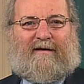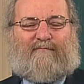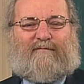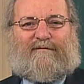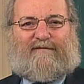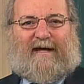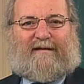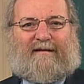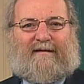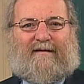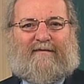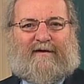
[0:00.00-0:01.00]

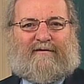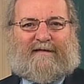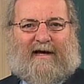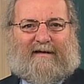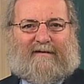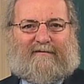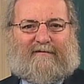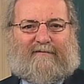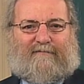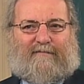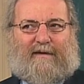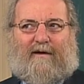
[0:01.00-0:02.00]
reflecting their diets.
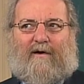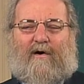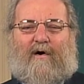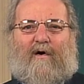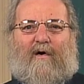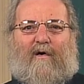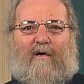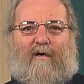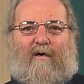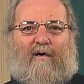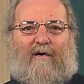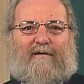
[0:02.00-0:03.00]

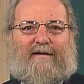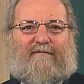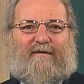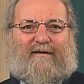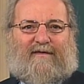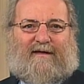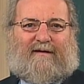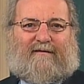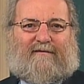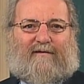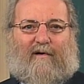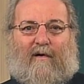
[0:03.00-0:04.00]
All living
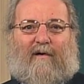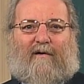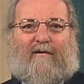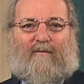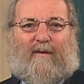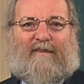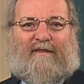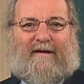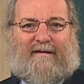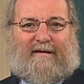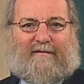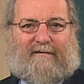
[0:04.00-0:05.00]
things are what they
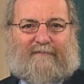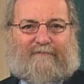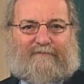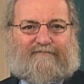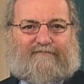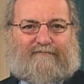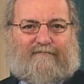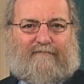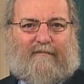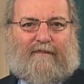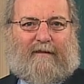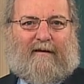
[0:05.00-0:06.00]
eat.
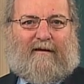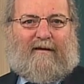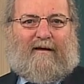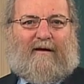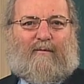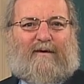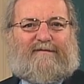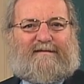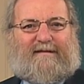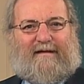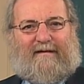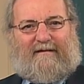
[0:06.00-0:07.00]
We've
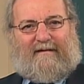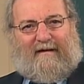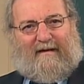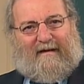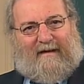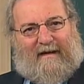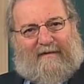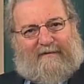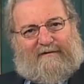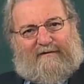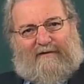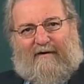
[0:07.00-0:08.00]
seen in
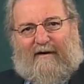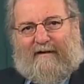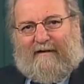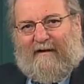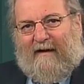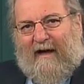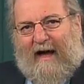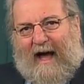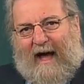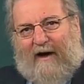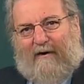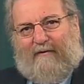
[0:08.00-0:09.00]
this talk
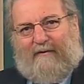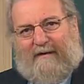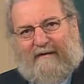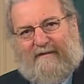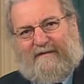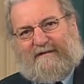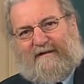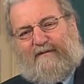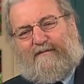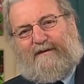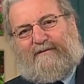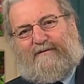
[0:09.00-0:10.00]
how this
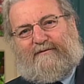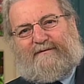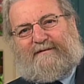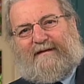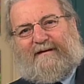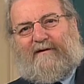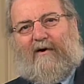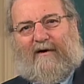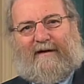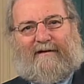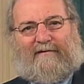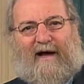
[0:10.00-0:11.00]
can be used in
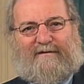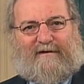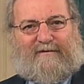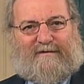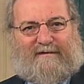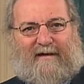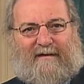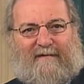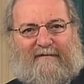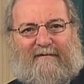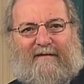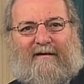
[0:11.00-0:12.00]
archaeological
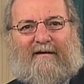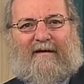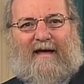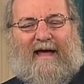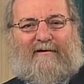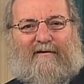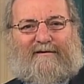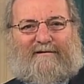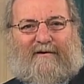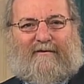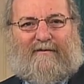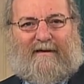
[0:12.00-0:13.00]
settings and
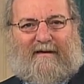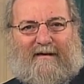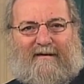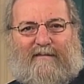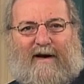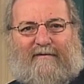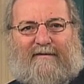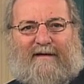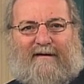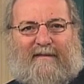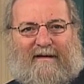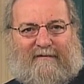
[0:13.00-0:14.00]
also in
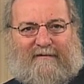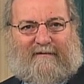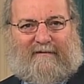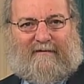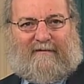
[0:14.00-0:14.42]
modern-day medicine